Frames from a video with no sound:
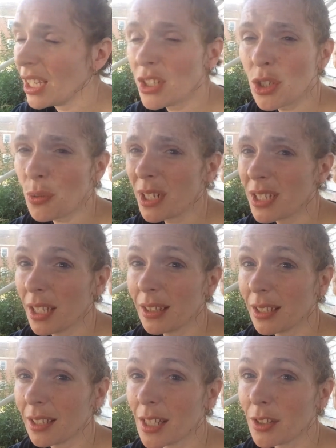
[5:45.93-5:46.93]
I just want to take
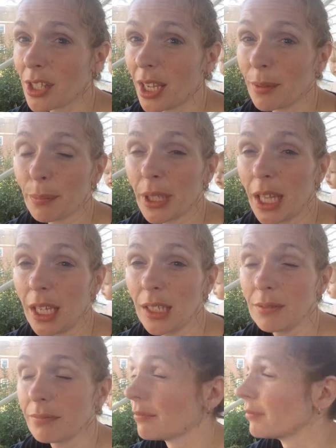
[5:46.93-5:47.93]
the kids outside and
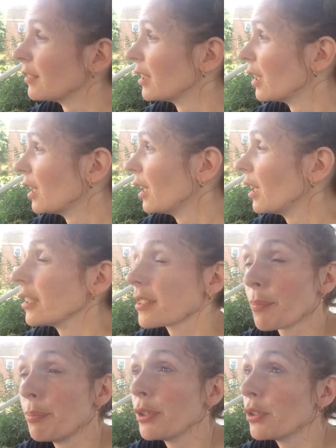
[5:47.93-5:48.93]
play. It's
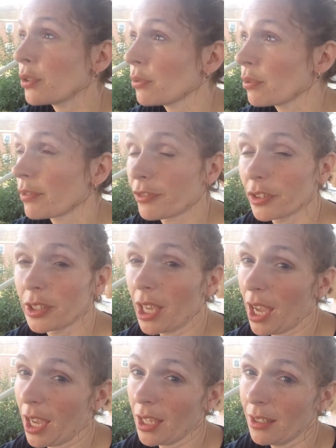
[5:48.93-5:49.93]
a beautiful
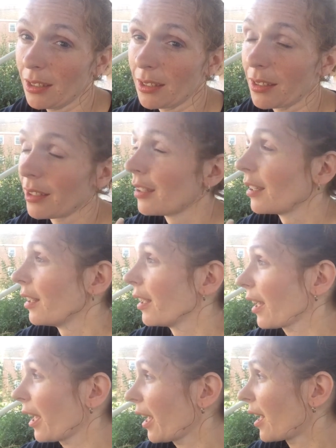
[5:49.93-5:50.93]
day,
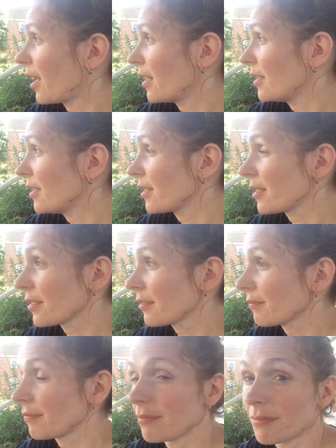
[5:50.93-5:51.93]
and
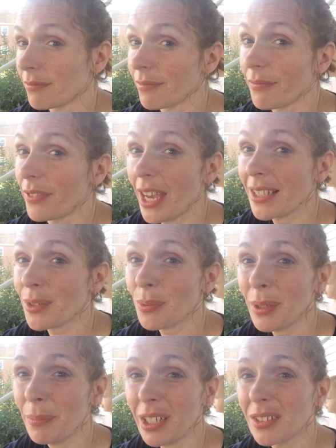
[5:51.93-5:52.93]
that's
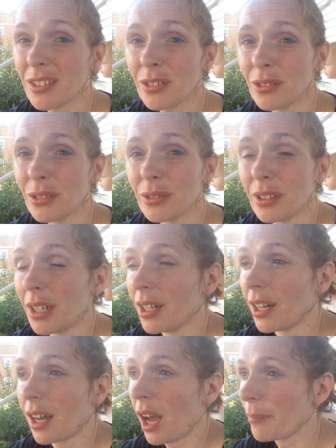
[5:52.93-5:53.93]
what I'm going to do.
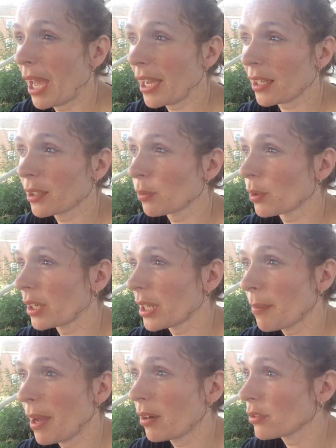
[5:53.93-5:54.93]
I'm not going to worry
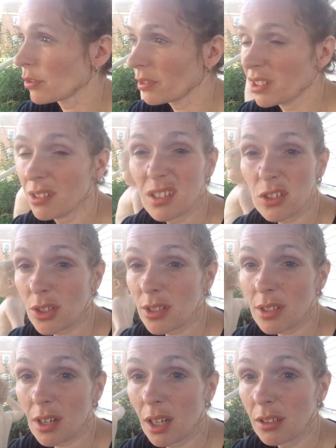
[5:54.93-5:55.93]
about doing the
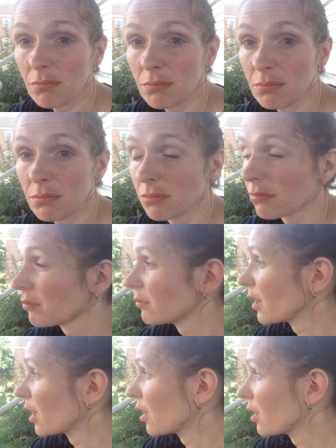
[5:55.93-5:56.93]
dishes tonight.
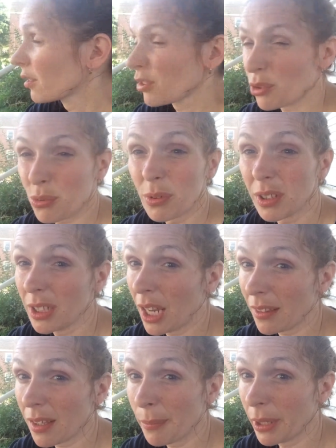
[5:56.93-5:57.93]
There's really
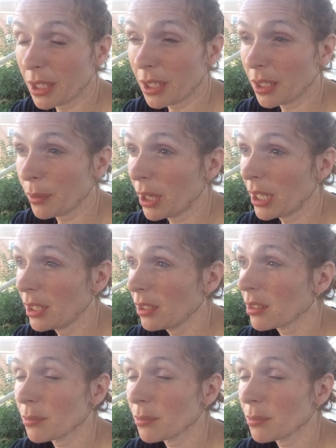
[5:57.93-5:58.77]
not that many anyway.